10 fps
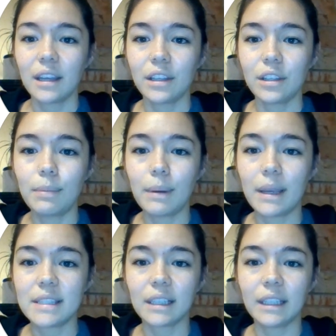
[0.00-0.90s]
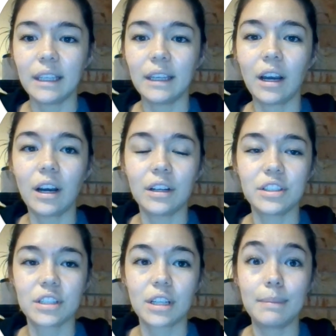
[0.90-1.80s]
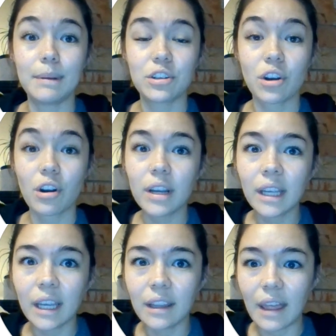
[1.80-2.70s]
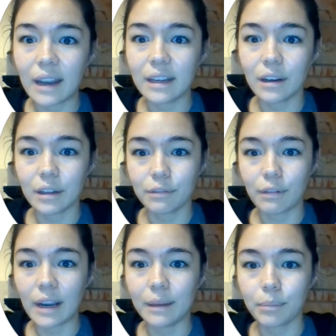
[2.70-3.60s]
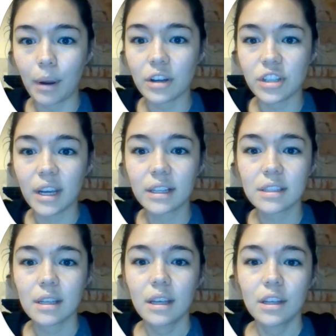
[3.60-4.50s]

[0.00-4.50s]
You basically are just going to be turning in that narrative writing project.